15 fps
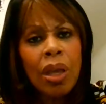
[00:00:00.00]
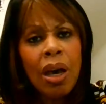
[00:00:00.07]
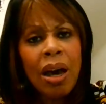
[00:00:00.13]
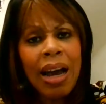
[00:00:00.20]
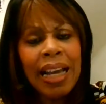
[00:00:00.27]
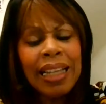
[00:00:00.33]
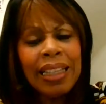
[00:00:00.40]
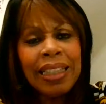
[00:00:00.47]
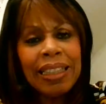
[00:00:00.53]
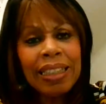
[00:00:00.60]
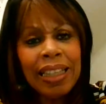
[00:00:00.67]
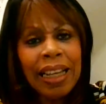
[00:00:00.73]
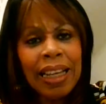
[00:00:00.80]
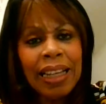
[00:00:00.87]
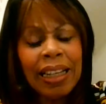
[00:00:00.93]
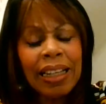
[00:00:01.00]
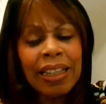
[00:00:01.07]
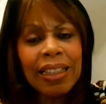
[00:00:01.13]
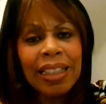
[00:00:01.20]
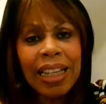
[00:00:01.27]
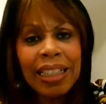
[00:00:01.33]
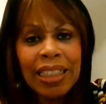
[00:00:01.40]
I think
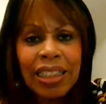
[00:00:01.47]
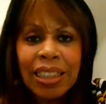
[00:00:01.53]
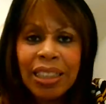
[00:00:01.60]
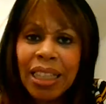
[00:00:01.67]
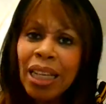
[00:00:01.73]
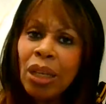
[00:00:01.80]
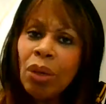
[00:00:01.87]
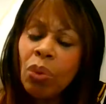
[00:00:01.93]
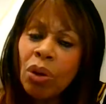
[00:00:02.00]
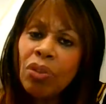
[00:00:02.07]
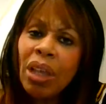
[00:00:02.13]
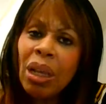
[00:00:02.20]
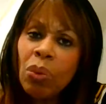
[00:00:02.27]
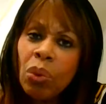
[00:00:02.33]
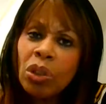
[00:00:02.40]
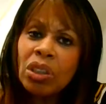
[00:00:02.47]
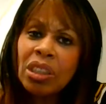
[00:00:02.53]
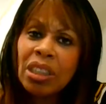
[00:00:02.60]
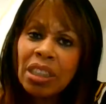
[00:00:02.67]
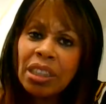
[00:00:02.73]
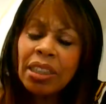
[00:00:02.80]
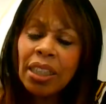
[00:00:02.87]
they see what they want
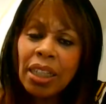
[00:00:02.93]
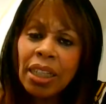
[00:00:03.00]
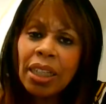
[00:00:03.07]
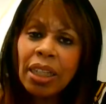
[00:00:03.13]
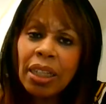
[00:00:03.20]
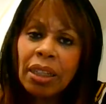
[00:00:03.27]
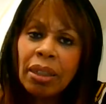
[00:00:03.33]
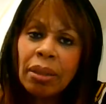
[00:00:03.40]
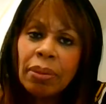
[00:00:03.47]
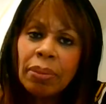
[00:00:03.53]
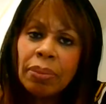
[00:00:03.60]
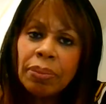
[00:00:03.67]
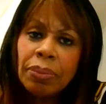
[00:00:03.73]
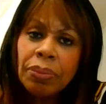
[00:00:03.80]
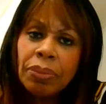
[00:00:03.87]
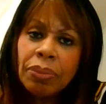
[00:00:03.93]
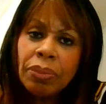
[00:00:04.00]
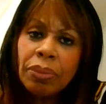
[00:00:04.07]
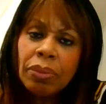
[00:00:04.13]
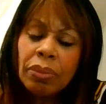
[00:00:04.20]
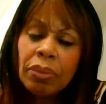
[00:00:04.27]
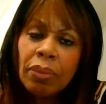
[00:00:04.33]
to see.
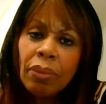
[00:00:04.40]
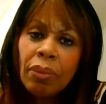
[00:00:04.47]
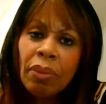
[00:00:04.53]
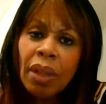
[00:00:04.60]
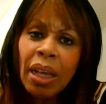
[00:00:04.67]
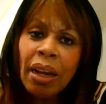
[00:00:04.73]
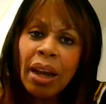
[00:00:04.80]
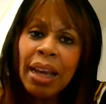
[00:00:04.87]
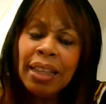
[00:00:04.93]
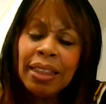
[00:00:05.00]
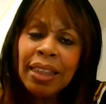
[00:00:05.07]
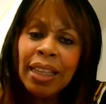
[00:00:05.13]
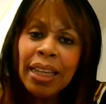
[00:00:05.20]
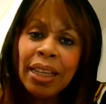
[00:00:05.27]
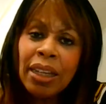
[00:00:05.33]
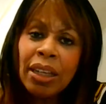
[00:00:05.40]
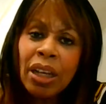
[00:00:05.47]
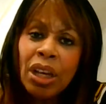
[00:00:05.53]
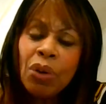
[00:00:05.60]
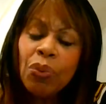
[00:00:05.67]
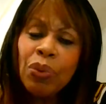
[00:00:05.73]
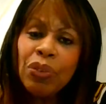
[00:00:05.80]
And I
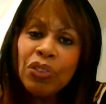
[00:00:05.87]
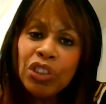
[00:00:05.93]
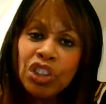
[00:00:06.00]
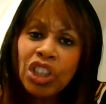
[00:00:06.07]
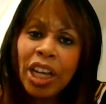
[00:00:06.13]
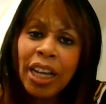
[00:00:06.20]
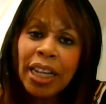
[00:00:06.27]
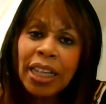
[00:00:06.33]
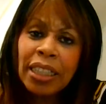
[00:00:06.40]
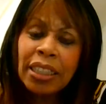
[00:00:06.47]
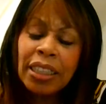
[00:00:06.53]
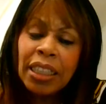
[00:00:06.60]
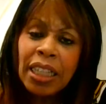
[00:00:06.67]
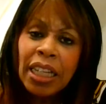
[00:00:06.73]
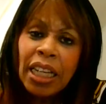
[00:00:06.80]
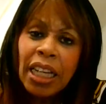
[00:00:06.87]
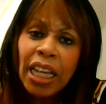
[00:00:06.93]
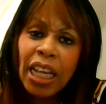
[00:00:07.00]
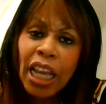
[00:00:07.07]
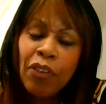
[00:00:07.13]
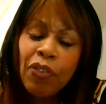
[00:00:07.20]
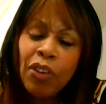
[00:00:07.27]
think with Chet,
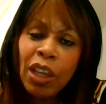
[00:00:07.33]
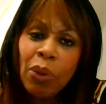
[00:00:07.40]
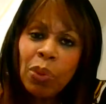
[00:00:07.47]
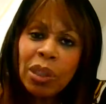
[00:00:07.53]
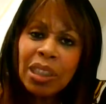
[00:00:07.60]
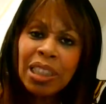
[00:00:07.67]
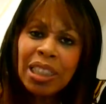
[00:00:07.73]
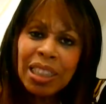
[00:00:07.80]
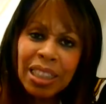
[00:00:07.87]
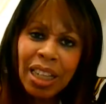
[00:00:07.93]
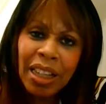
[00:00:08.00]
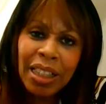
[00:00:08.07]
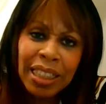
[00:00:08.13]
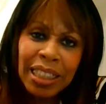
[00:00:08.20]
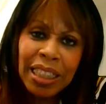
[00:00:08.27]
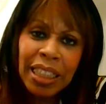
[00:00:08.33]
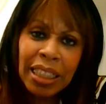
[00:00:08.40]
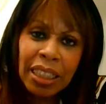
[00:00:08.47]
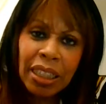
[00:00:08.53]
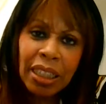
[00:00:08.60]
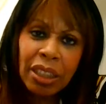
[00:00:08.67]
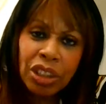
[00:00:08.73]
if he was
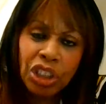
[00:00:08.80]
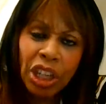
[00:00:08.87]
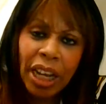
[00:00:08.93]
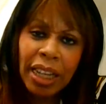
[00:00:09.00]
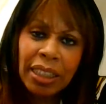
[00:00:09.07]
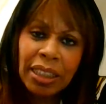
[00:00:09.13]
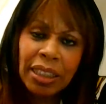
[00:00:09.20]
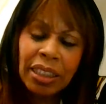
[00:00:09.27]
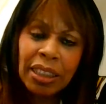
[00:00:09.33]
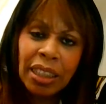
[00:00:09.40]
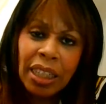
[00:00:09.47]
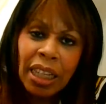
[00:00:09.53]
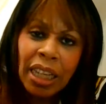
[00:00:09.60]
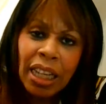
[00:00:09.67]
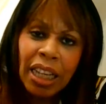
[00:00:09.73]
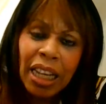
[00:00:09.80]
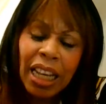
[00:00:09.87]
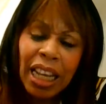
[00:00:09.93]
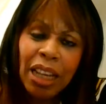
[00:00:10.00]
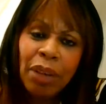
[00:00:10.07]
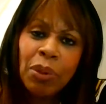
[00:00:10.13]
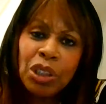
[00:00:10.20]
studying Jess,
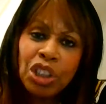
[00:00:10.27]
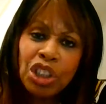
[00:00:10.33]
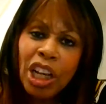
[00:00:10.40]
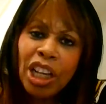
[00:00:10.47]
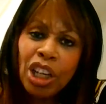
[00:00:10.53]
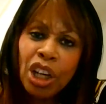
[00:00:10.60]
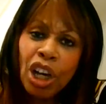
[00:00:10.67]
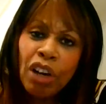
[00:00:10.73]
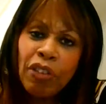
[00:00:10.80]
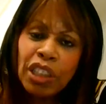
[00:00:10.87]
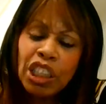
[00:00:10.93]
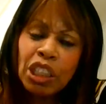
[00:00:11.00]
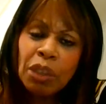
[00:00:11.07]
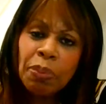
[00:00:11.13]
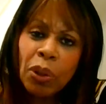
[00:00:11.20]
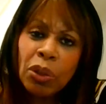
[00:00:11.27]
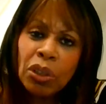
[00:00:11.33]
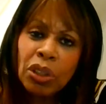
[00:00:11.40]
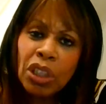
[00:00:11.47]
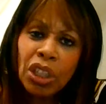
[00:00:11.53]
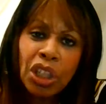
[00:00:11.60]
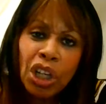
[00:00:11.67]
he would check her
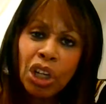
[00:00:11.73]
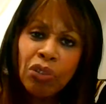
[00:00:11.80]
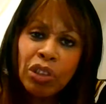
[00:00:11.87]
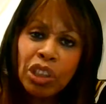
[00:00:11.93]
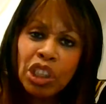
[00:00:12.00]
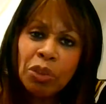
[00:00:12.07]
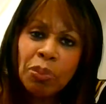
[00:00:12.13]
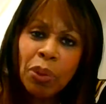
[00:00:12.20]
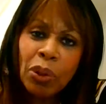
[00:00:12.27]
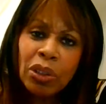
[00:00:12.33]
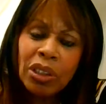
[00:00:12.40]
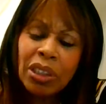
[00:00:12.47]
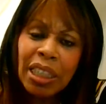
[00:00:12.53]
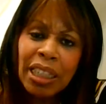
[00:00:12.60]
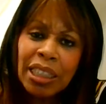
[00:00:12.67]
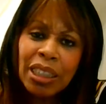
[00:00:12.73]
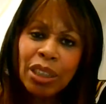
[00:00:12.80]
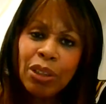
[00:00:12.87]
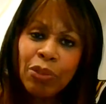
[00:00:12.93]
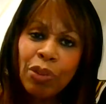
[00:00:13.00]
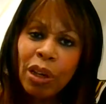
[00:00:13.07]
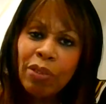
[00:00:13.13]
response, and her response
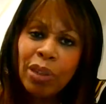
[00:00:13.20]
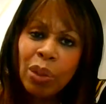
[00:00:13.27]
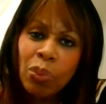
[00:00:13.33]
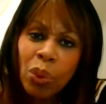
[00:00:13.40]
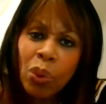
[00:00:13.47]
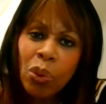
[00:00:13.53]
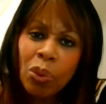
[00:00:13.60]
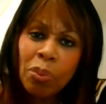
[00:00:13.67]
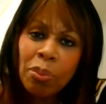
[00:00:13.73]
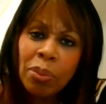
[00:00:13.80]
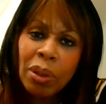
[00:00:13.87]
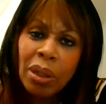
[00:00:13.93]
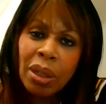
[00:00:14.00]
isn't very warm.